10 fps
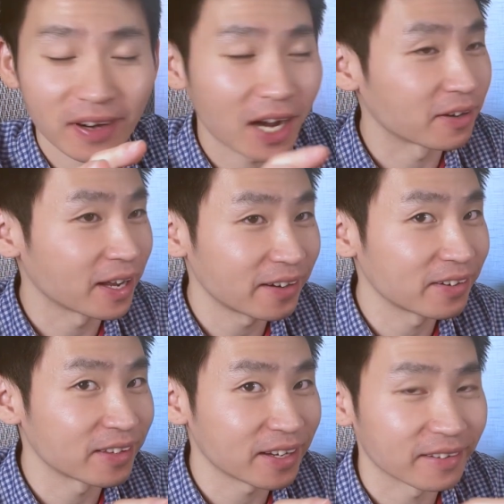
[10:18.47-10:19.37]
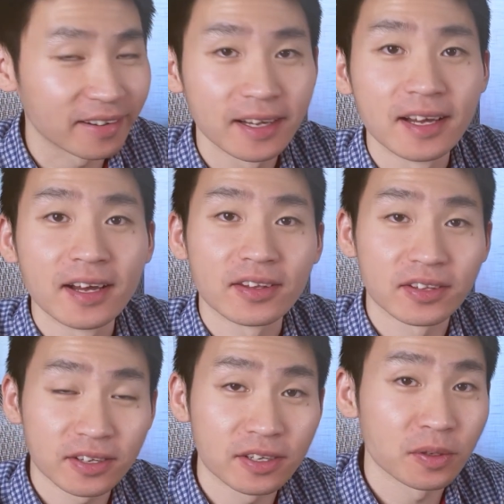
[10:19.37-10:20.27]
file here and there, the
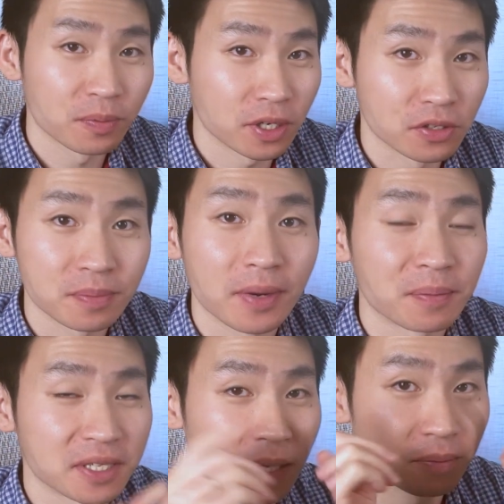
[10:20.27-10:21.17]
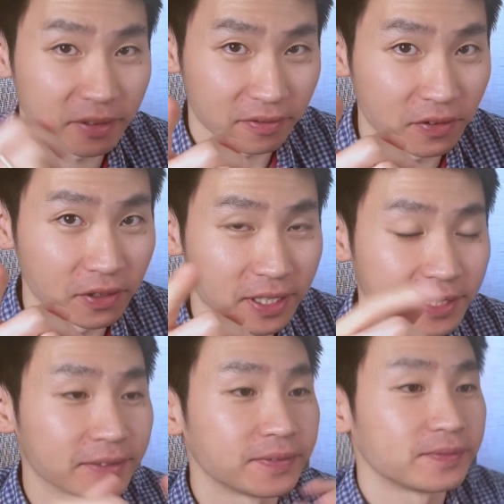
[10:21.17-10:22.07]
third approach might be something for
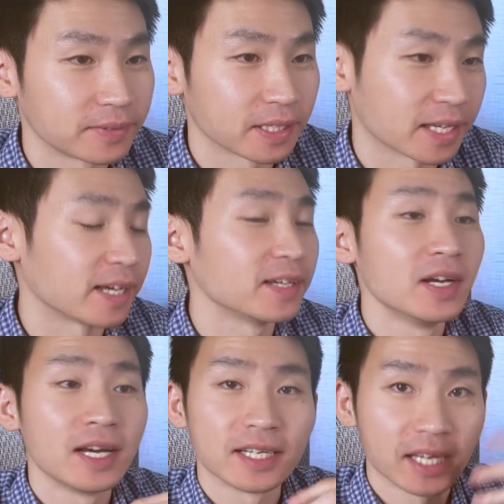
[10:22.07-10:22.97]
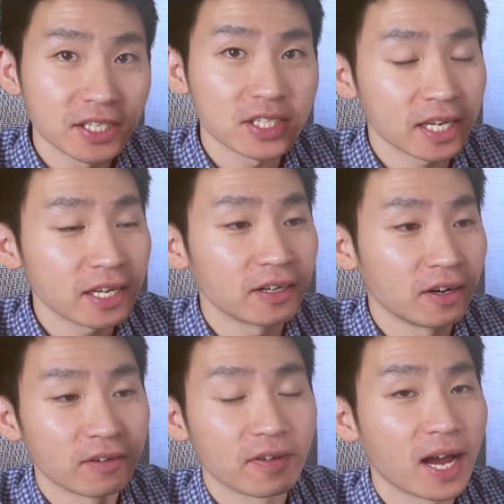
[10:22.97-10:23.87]
you. Okay, instead
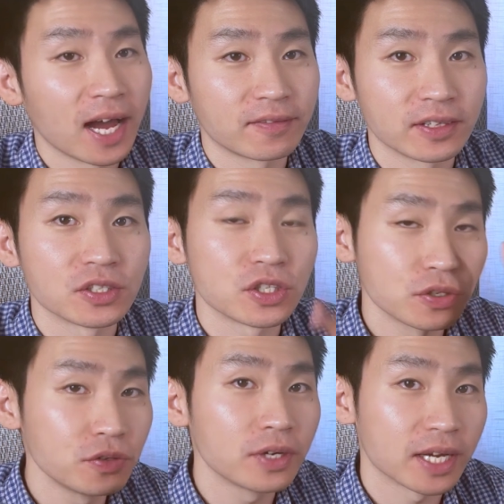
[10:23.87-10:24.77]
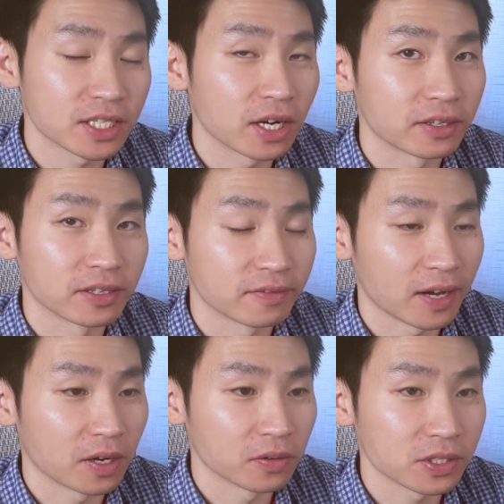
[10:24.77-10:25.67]
of having two SRT
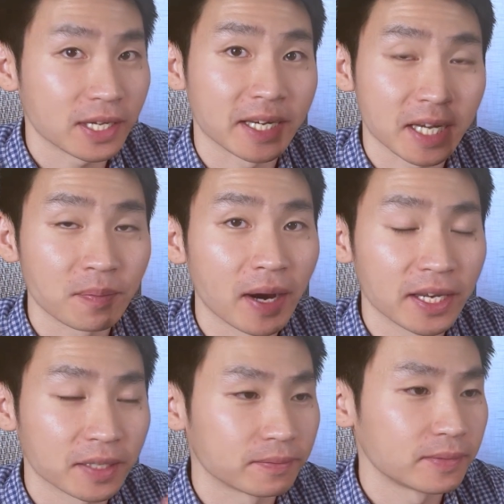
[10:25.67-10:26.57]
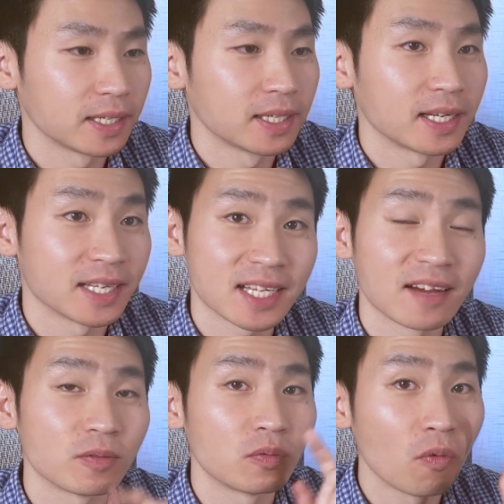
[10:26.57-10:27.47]
files and combine them, let's
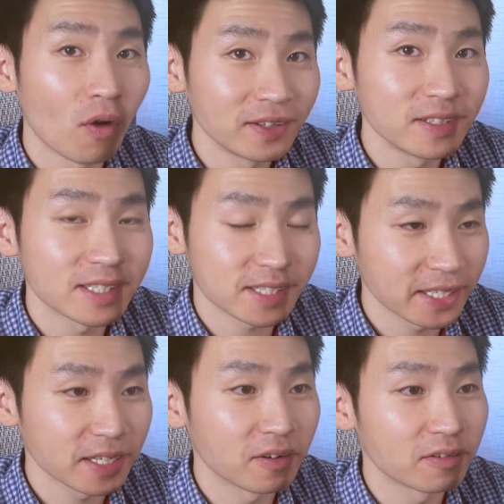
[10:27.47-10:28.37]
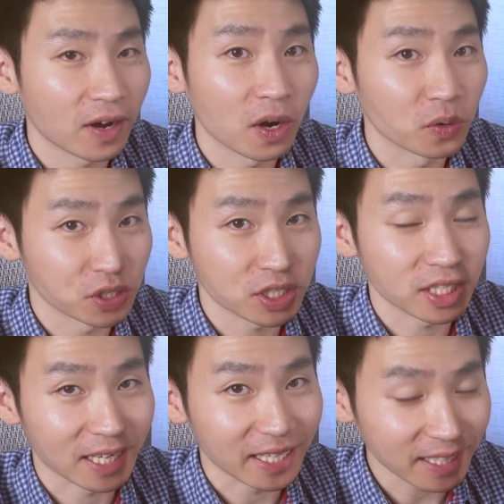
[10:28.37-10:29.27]
have one single file, which is
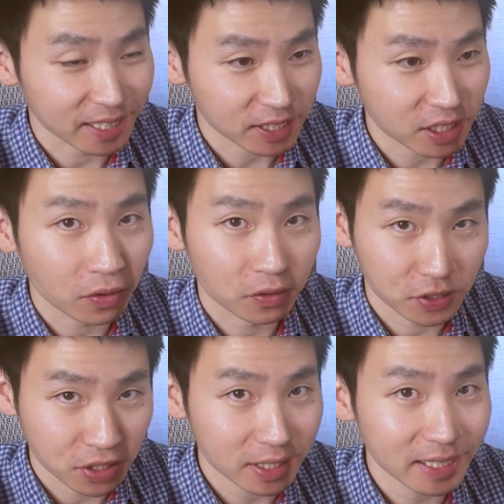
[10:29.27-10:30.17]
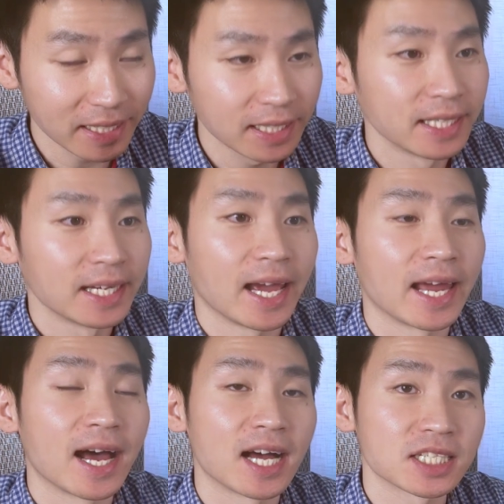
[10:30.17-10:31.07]
in English originally,
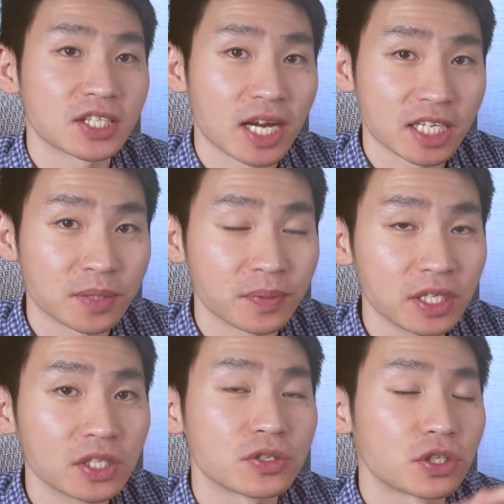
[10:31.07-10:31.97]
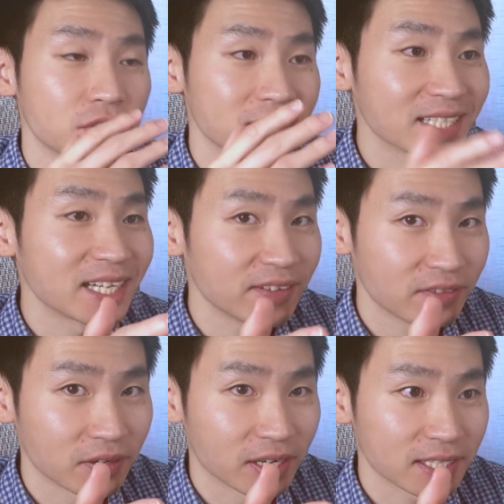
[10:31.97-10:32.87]
and ask ChatGPT to translate
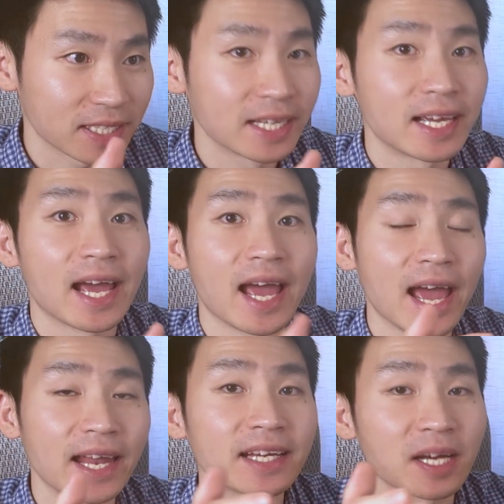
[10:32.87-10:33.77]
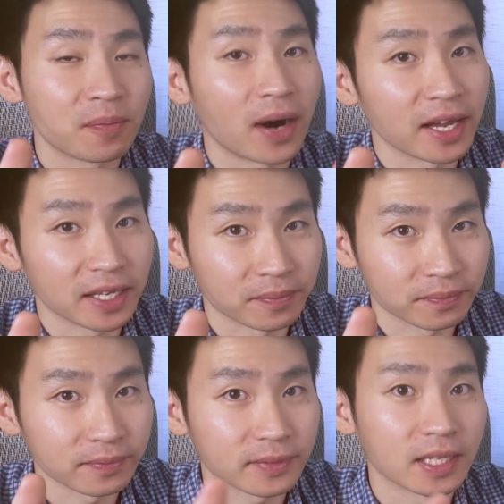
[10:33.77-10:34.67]
for us and combine them
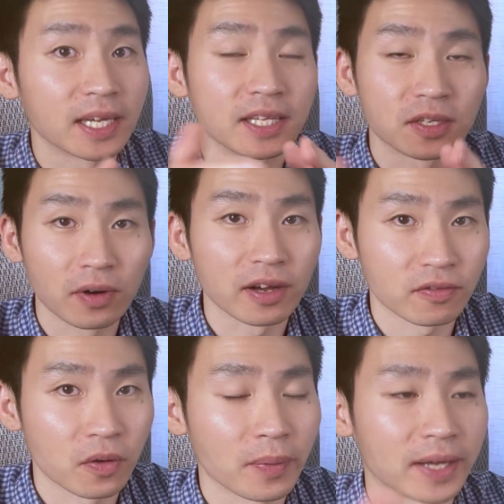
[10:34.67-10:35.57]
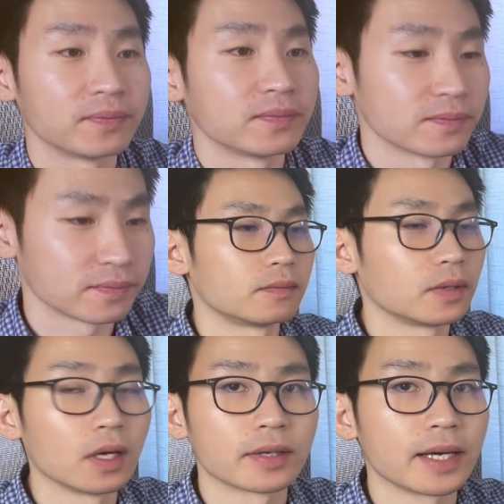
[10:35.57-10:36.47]
in the right format.
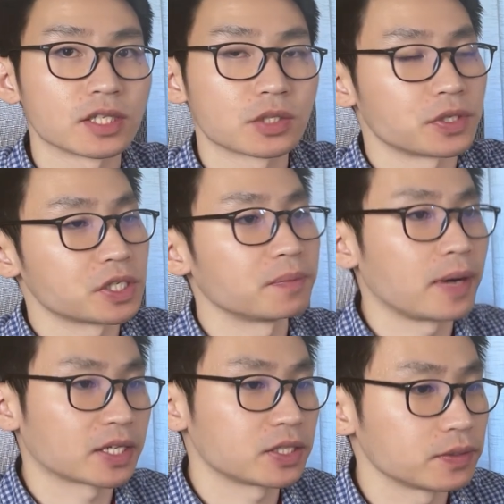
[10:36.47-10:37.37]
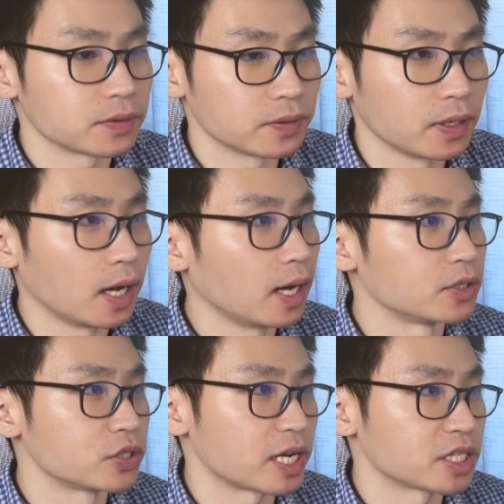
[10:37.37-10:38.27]
Okay, switching back to
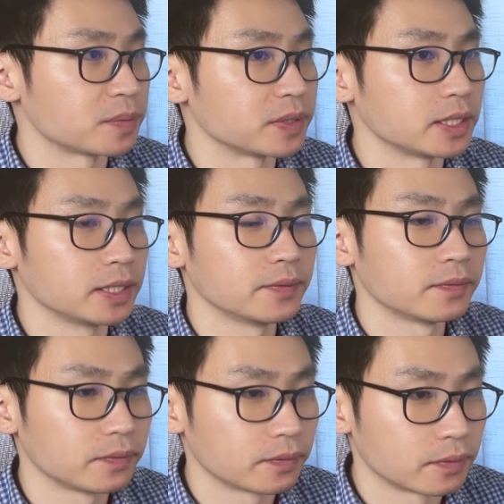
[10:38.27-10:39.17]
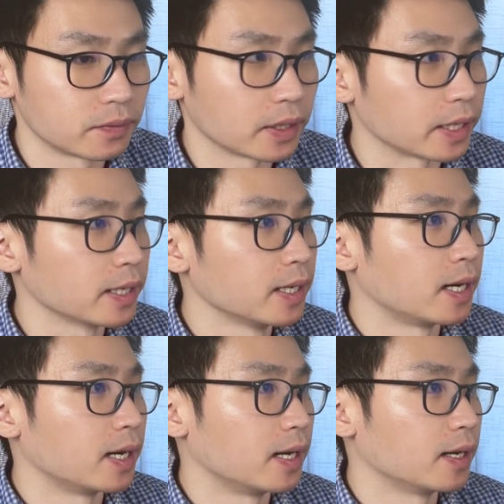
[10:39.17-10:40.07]
ChatGPT. Right,
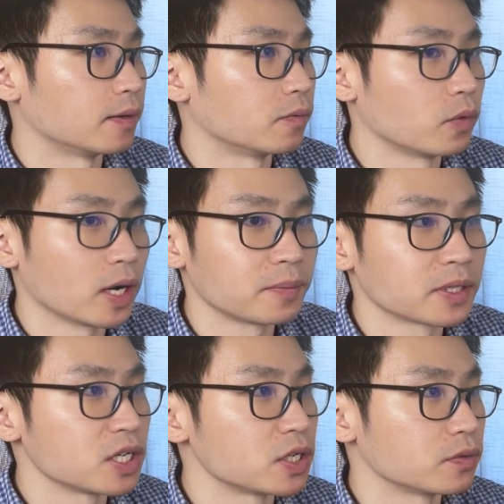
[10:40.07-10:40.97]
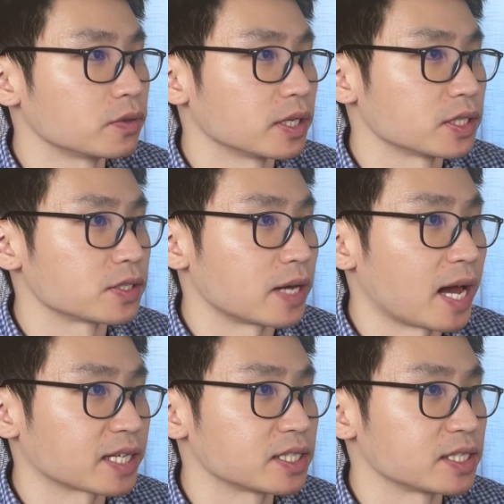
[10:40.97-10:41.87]
what I'm gonna do is to
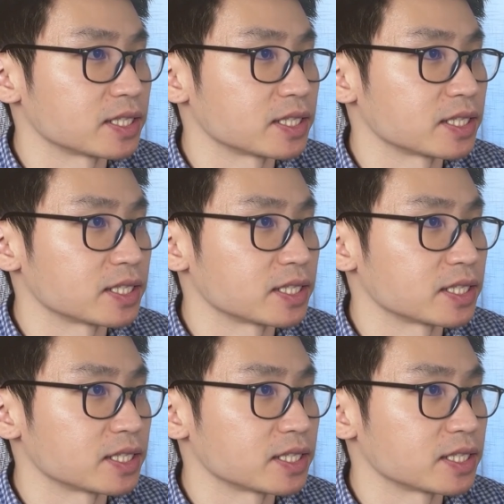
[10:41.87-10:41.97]
actually